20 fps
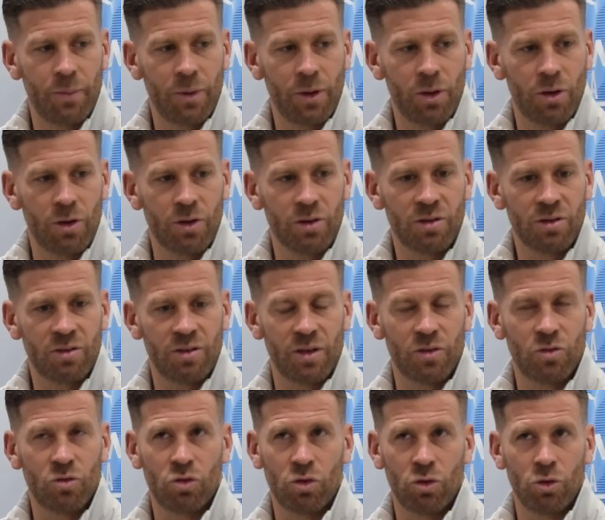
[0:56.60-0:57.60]
we got our
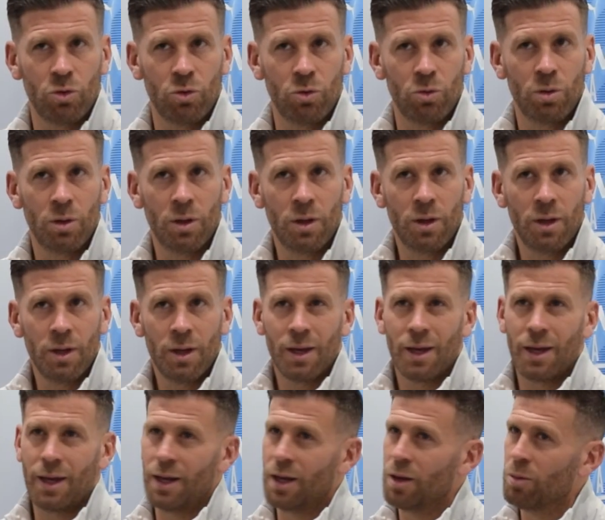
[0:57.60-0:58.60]
assess two
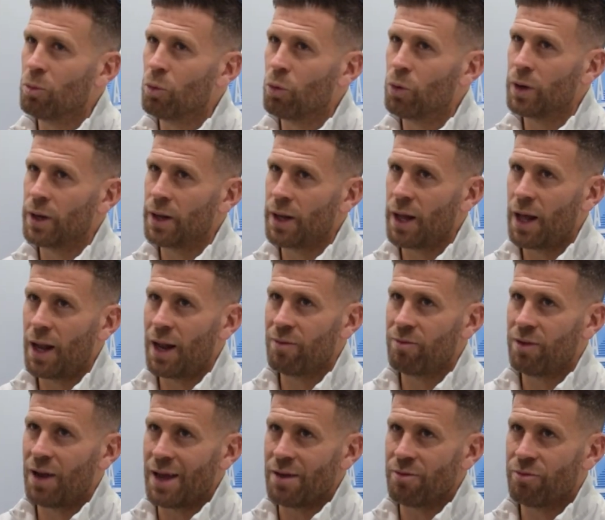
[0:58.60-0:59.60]
in the morning. They'll
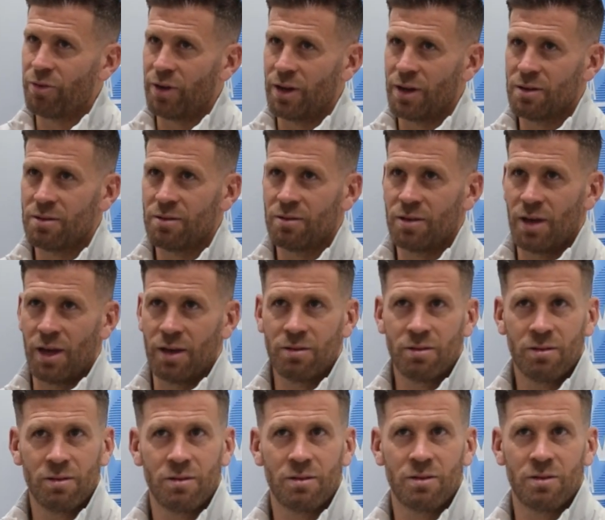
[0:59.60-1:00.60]
have late fitness
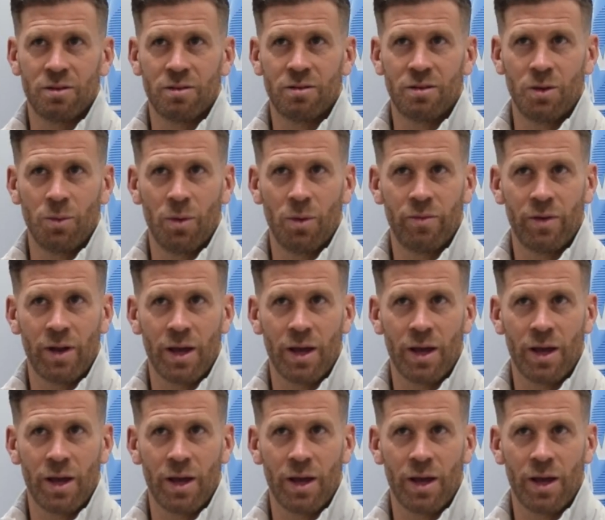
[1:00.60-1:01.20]
tests to see whether